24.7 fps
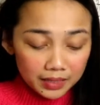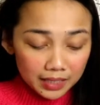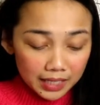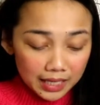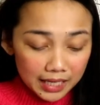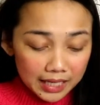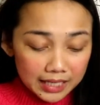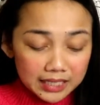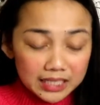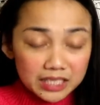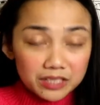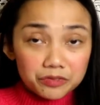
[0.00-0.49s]

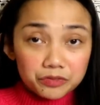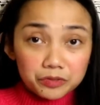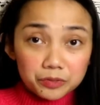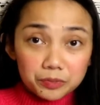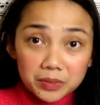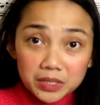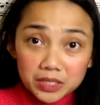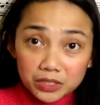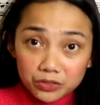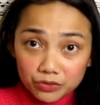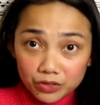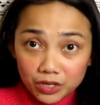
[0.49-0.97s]
It gives
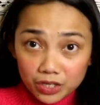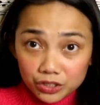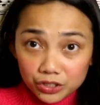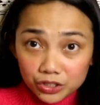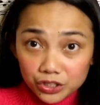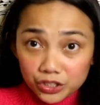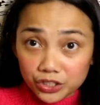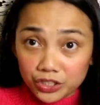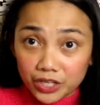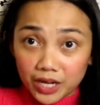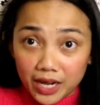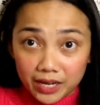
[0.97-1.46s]
me
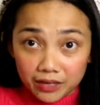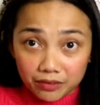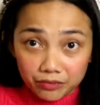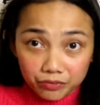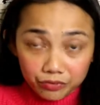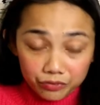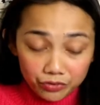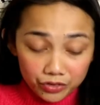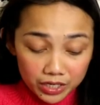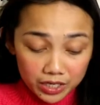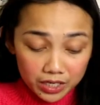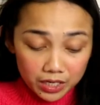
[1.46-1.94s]
structure and
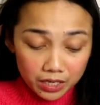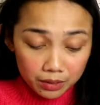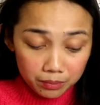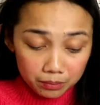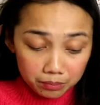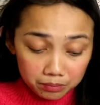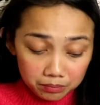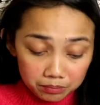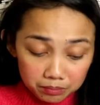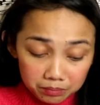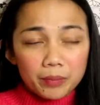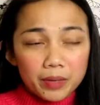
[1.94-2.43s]

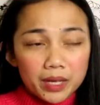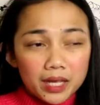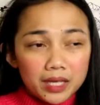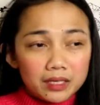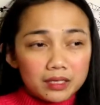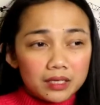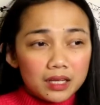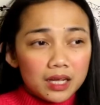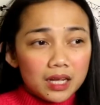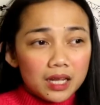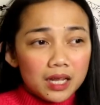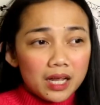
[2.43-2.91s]
freedom, and
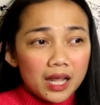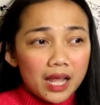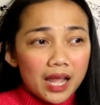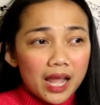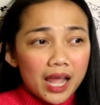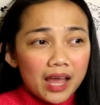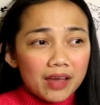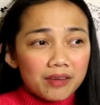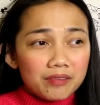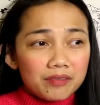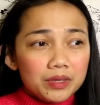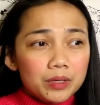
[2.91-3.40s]

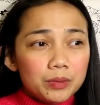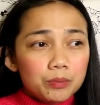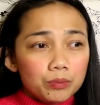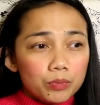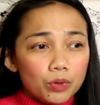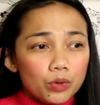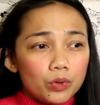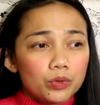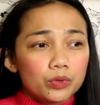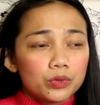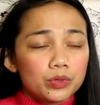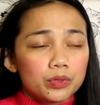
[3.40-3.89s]
having
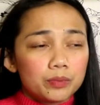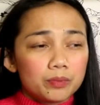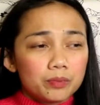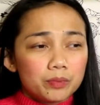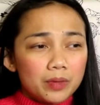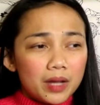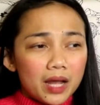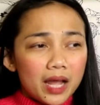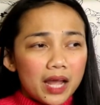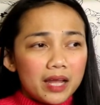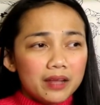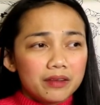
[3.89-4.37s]
both,
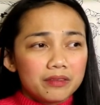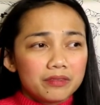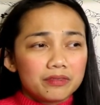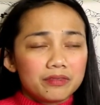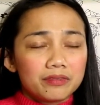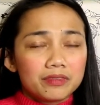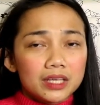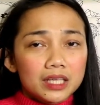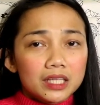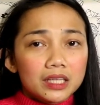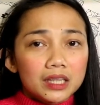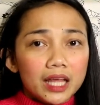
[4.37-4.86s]
I
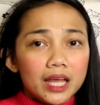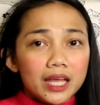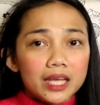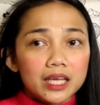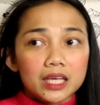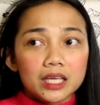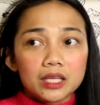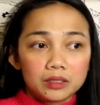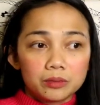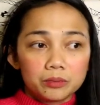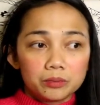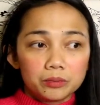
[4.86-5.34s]
feel like
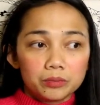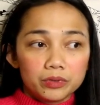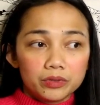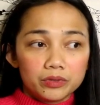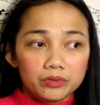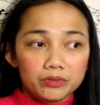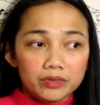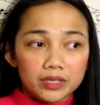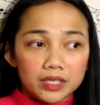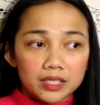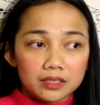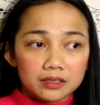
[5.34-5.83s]
it
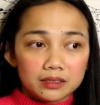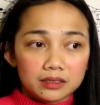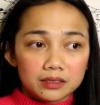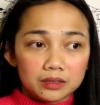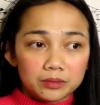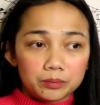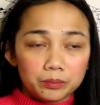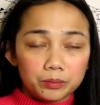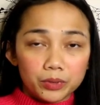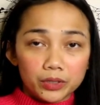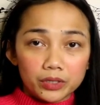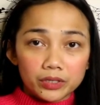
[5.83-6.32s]
prevents
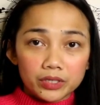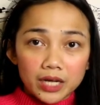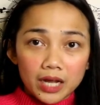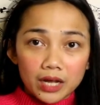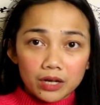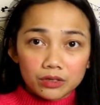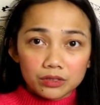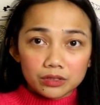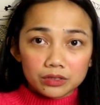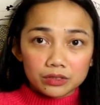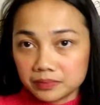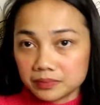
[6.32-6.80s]

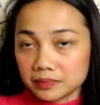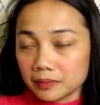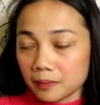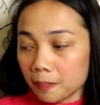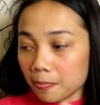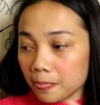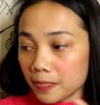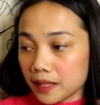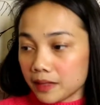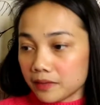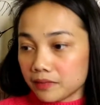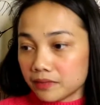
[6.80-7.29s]
burnout.
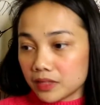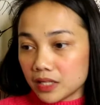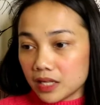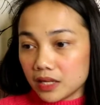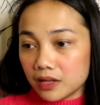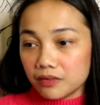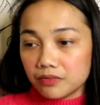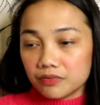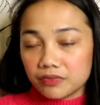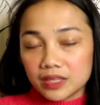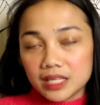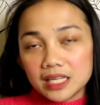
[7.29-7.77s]

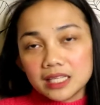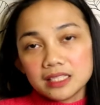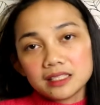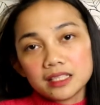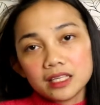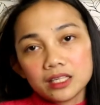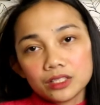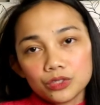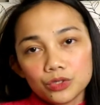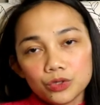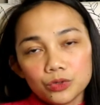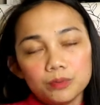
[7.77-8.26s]
If things
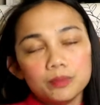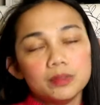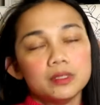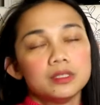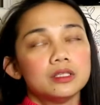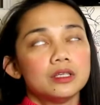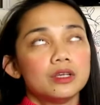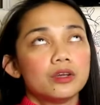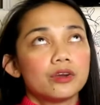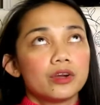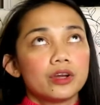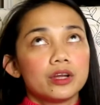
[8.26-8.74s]
get too
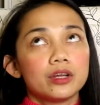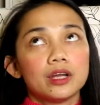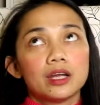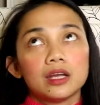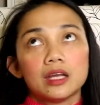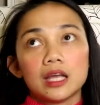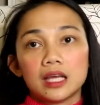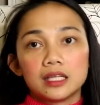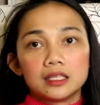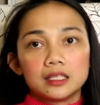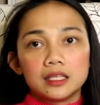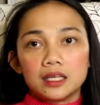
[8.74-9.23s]
busy or
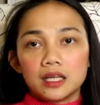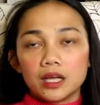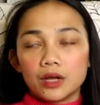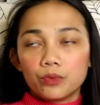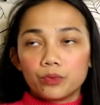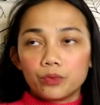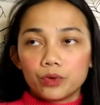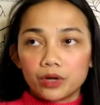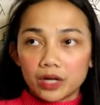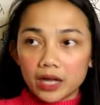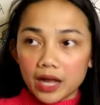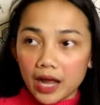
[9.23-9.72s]
hectic at
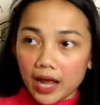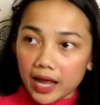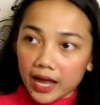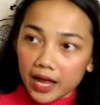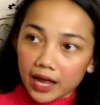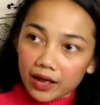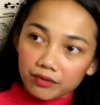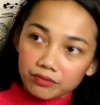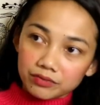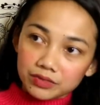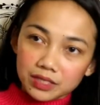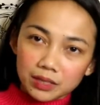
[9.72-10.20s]
work, I
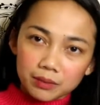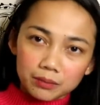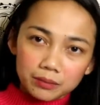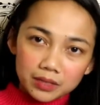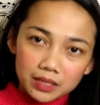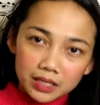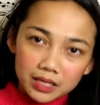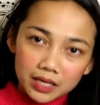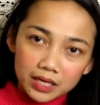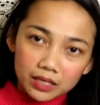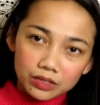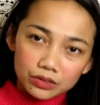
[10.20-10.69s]
have
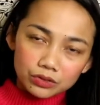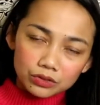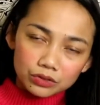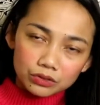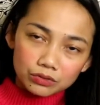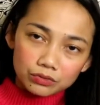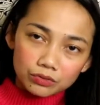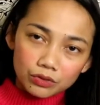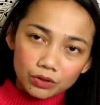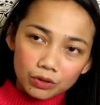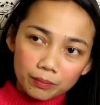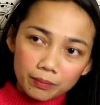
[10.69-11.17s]
something else to
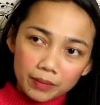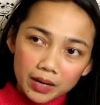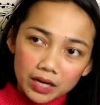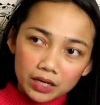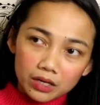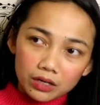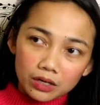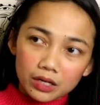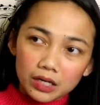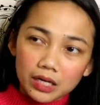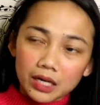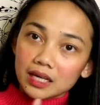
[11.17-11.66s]
fall
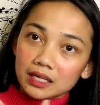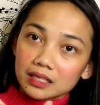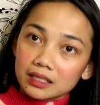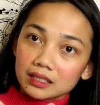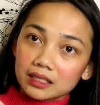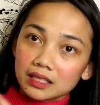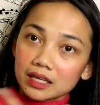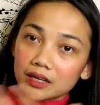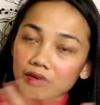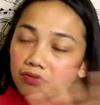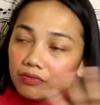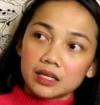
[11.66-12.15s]
back on, and
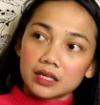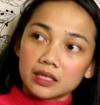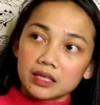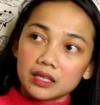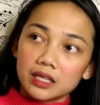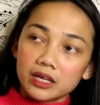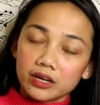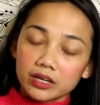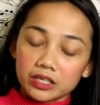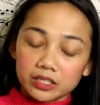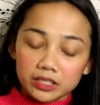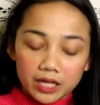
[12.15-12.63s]

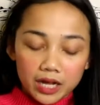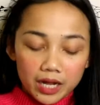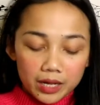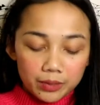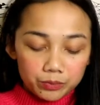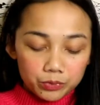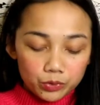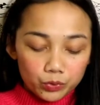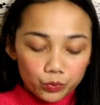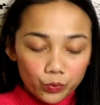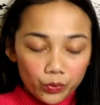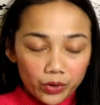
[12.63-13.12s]
there are
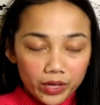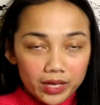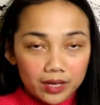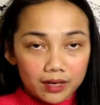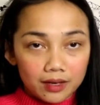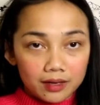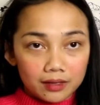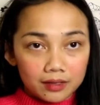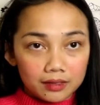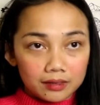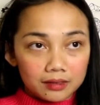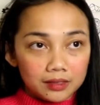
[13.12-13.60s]
times
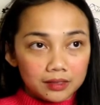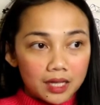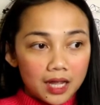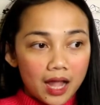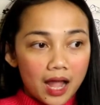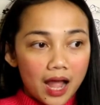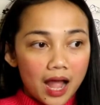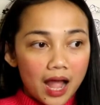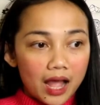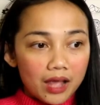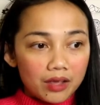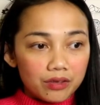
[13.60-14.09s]
when
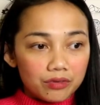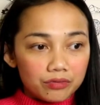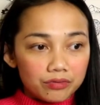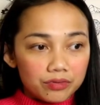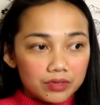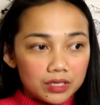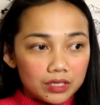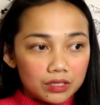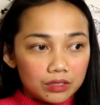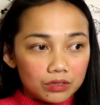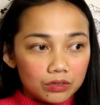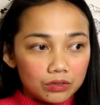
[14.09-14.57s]
I
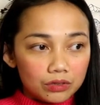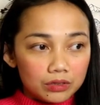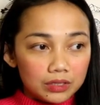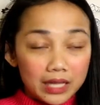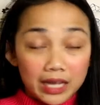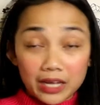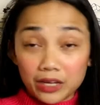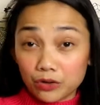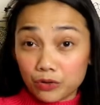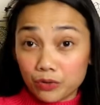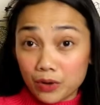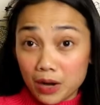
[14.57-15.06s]
feel
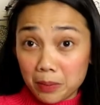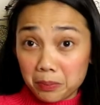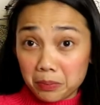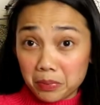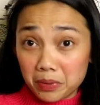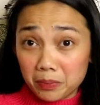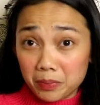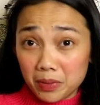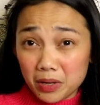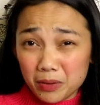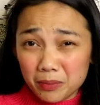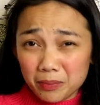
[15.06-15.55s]
like crap
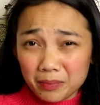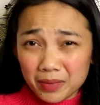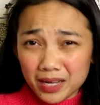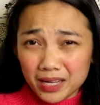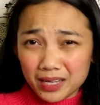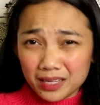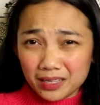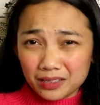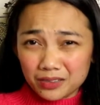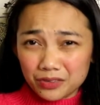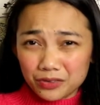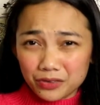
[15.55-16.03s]
about
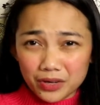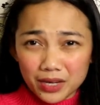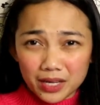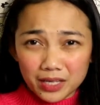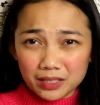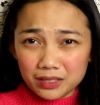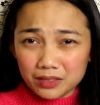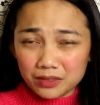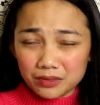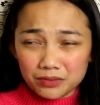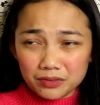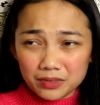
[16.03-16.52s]
my
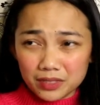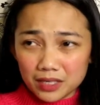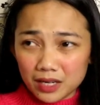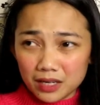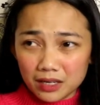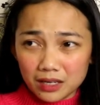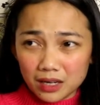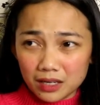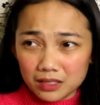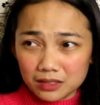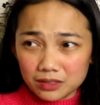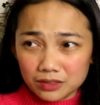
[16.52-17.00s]
creative side
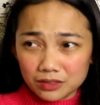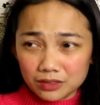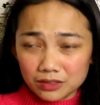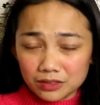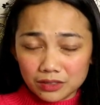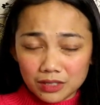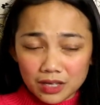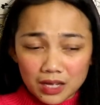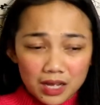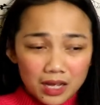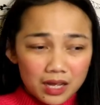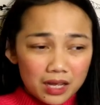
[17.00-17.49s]
hustle,
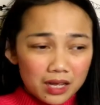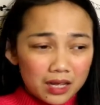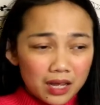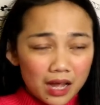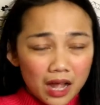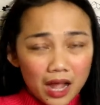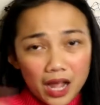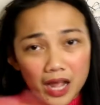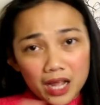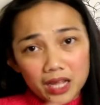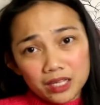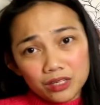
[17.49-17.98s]

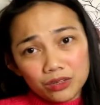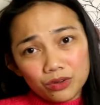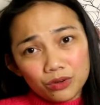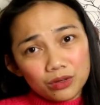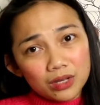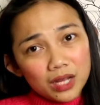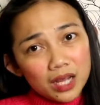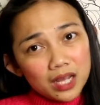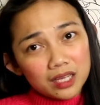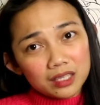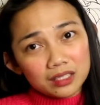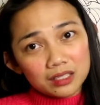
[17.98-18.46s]
I
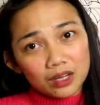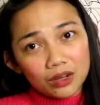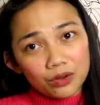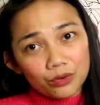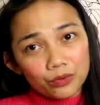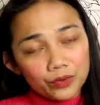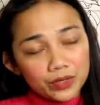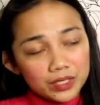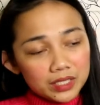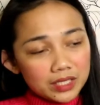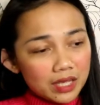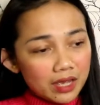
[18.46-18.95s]

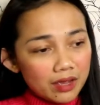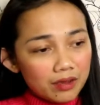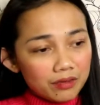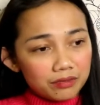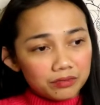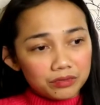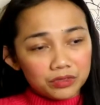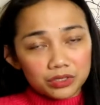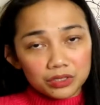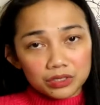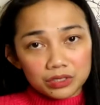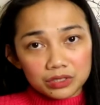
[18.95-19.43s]
always have
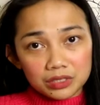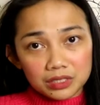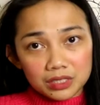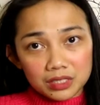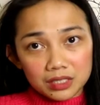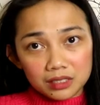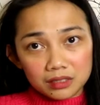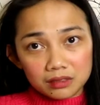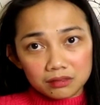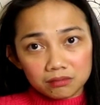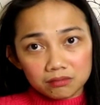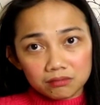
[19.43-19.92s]
nursing
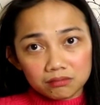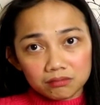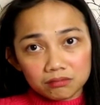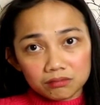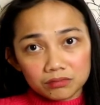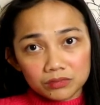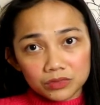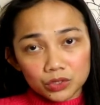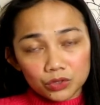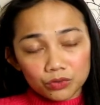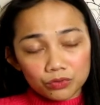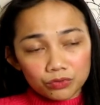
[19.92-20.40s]

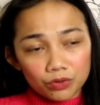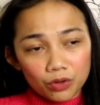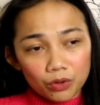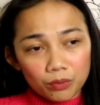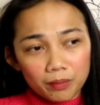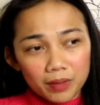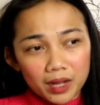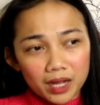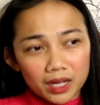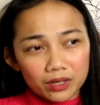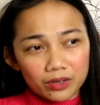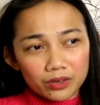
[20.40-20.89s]
to fall
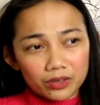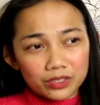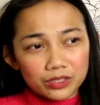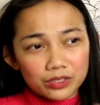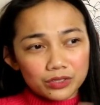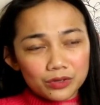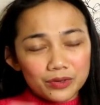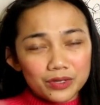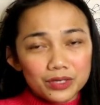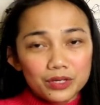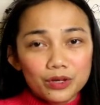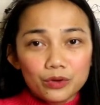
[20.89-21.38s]
back on. So
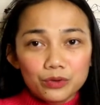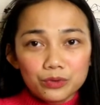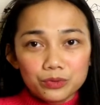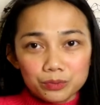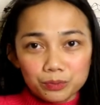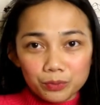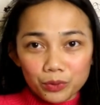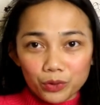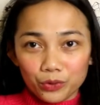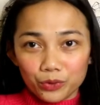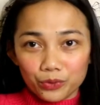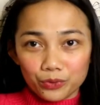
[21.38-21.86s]
it goes
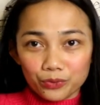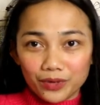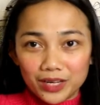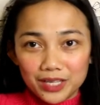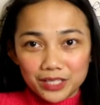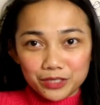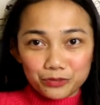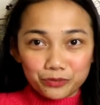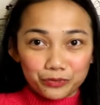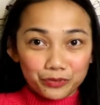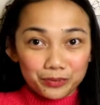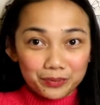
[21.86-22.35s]
both ways
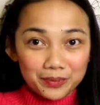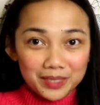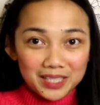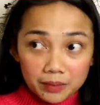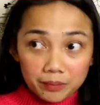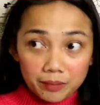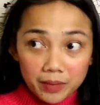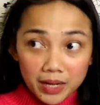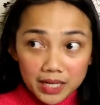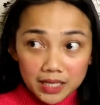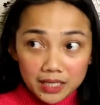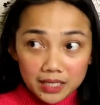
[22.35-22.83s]
for me. In
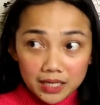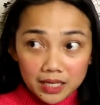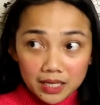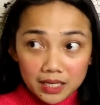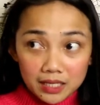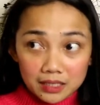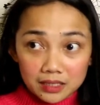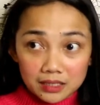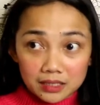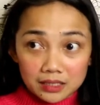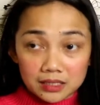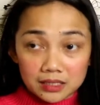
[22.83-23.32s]
my case,